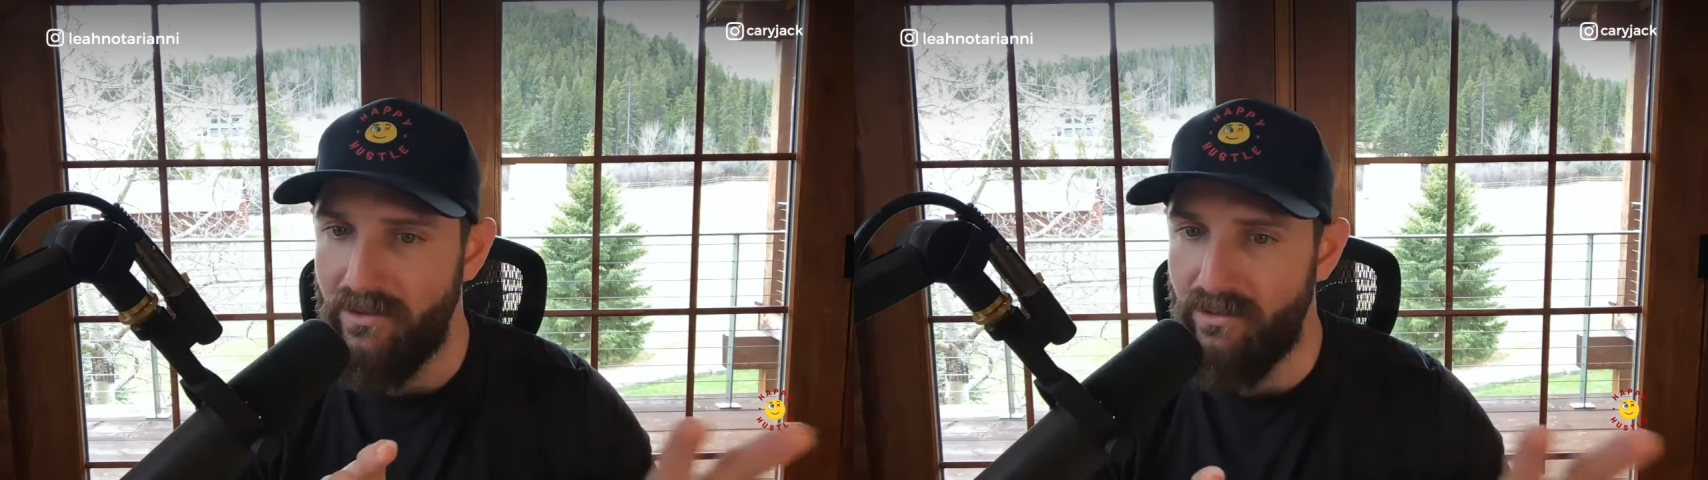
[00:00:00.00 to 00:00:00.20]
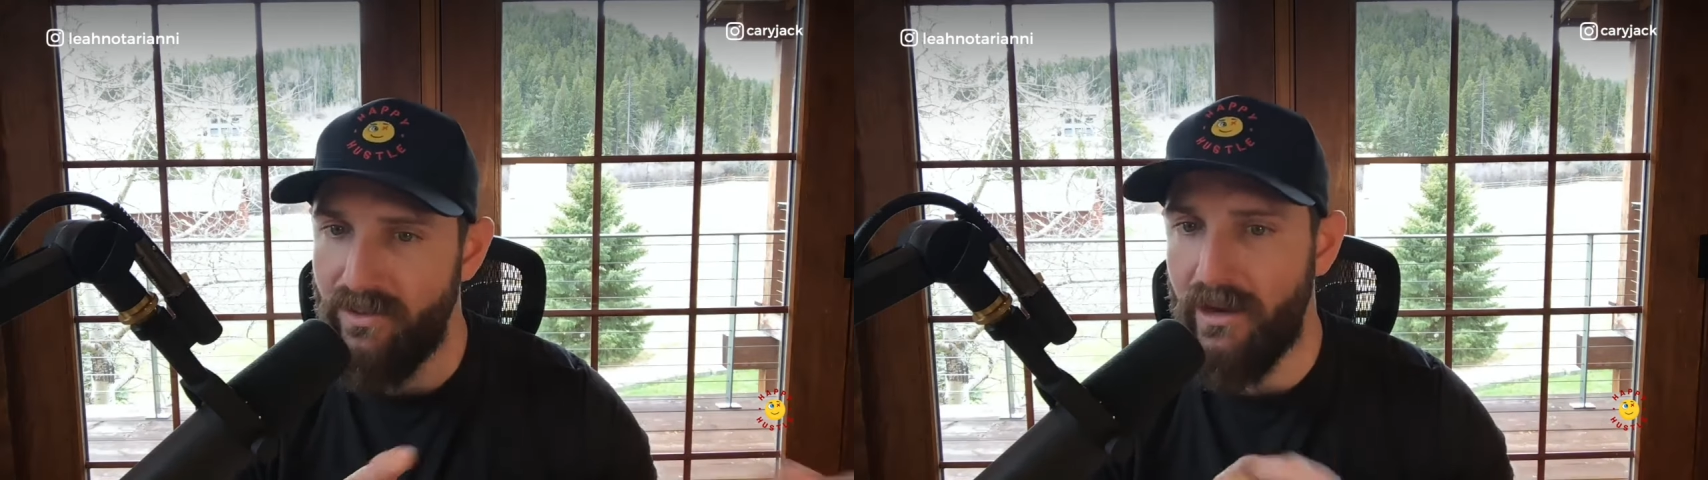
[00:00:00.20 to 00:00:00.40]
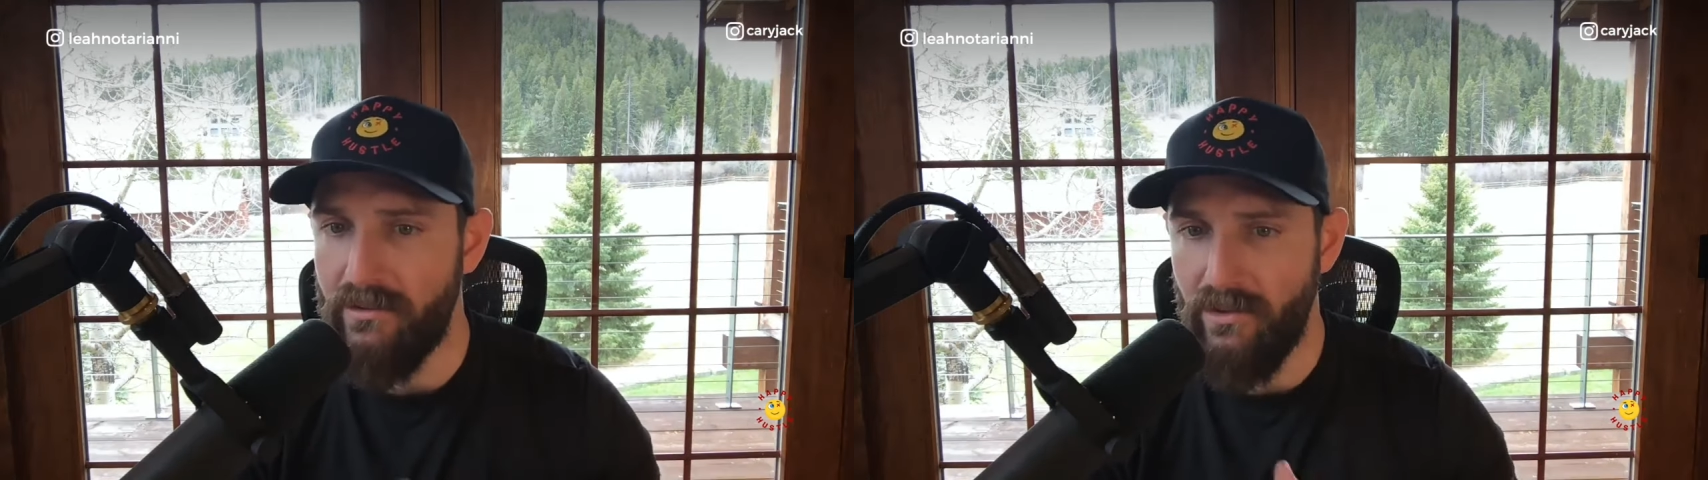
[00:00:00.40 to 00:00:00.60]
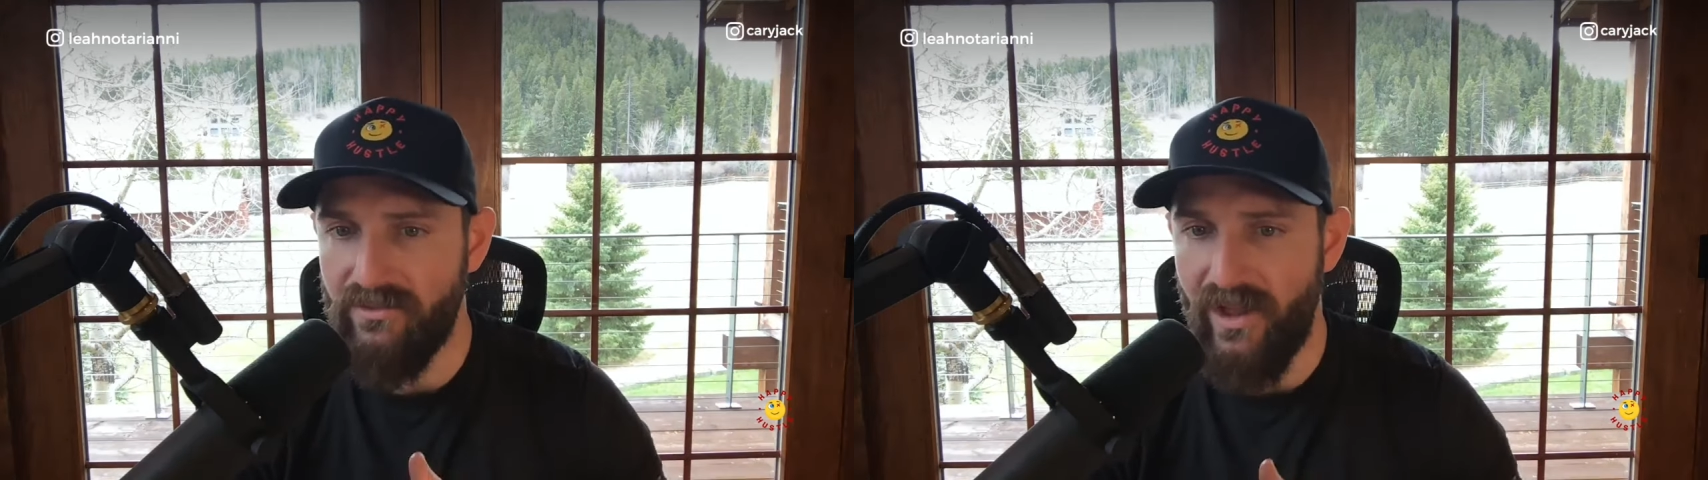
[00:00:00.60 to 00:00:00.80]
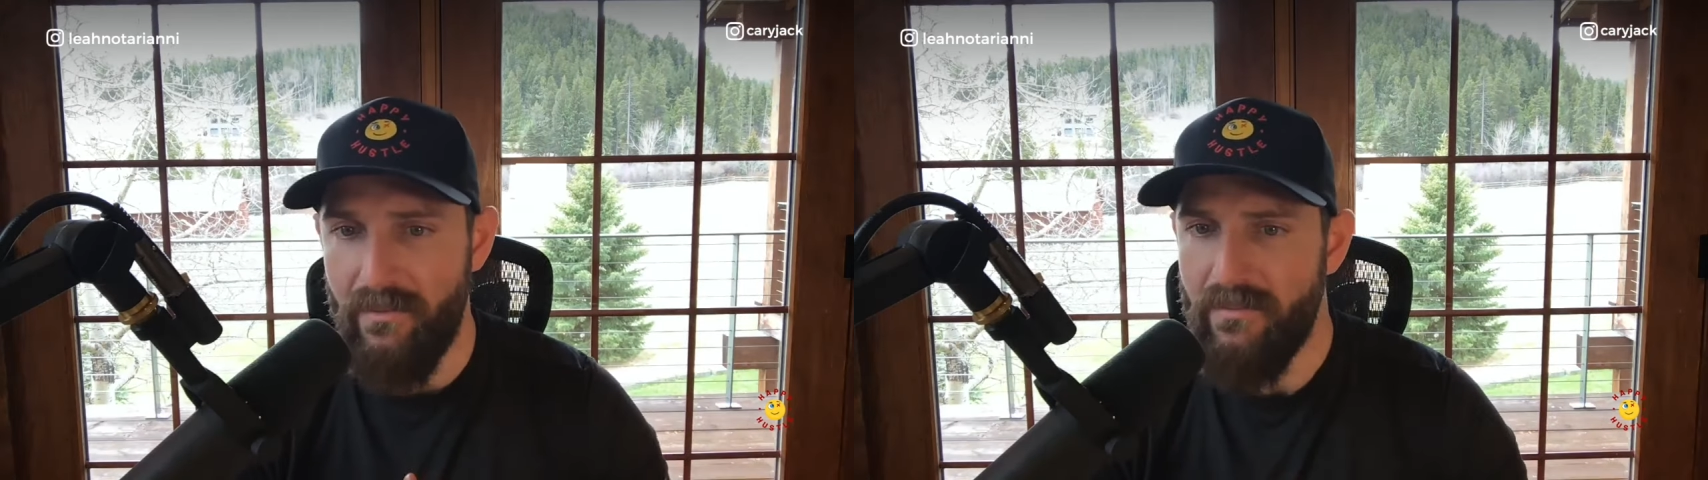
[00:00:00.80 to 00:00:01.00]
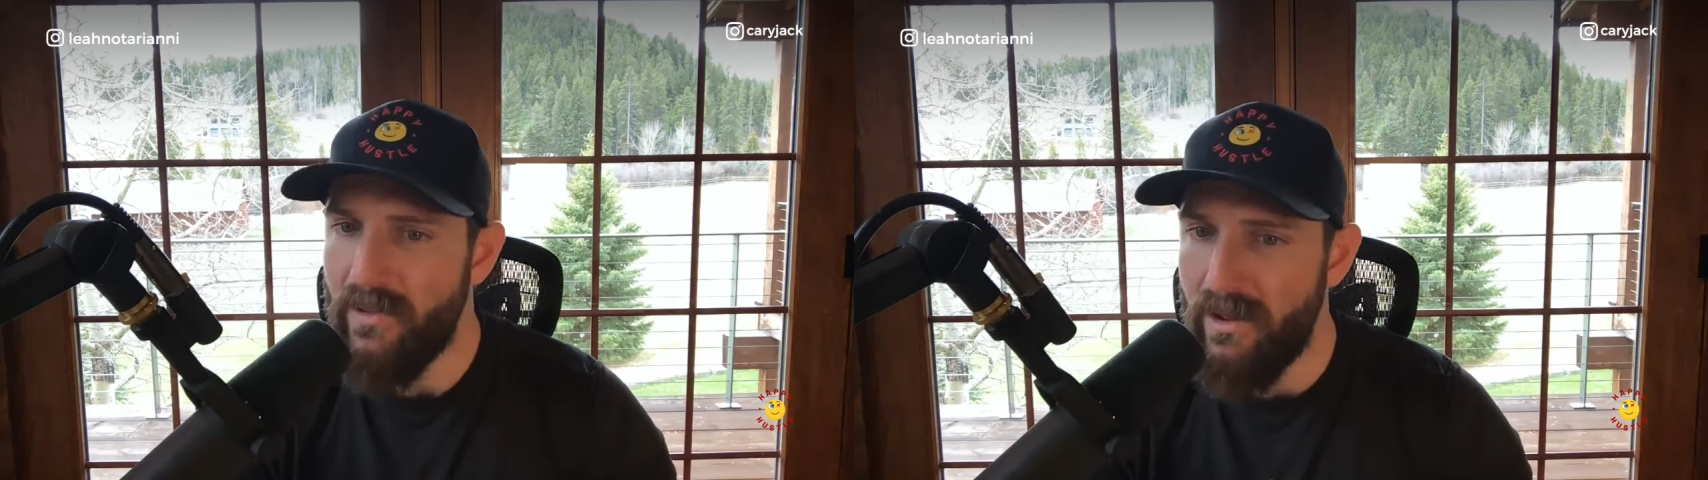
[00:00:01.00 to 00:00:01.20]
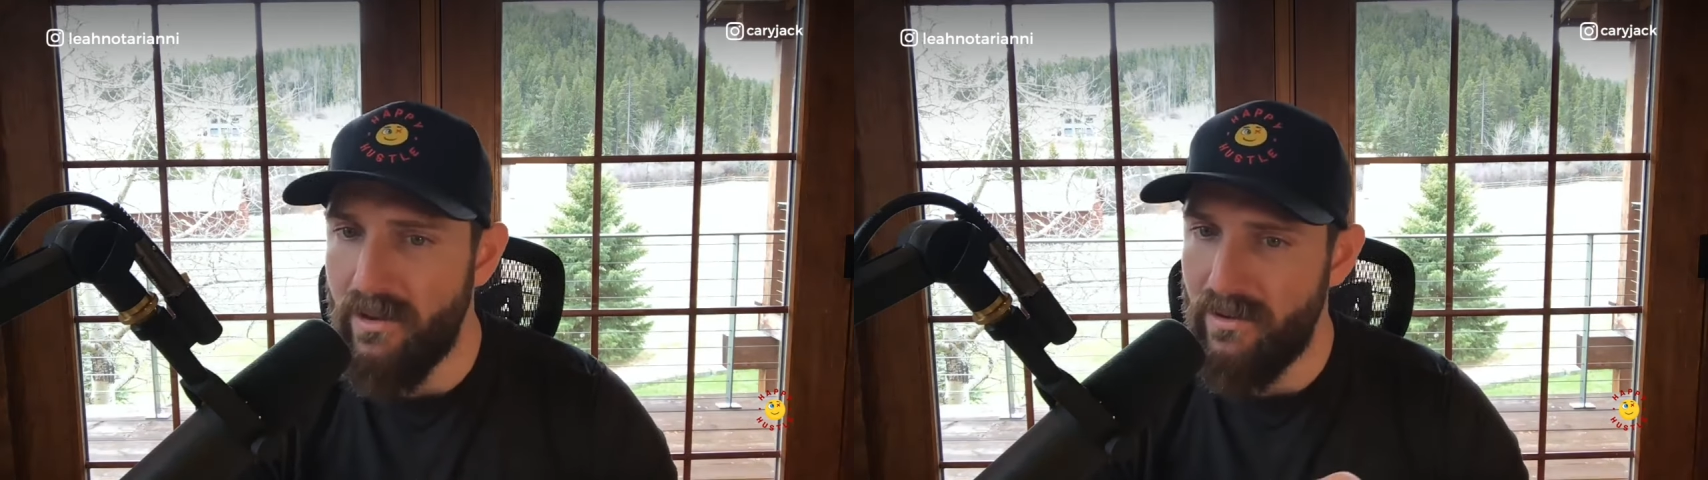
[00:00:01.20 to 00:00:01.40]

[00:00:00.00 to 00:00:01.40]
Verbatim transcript: and do that alone time?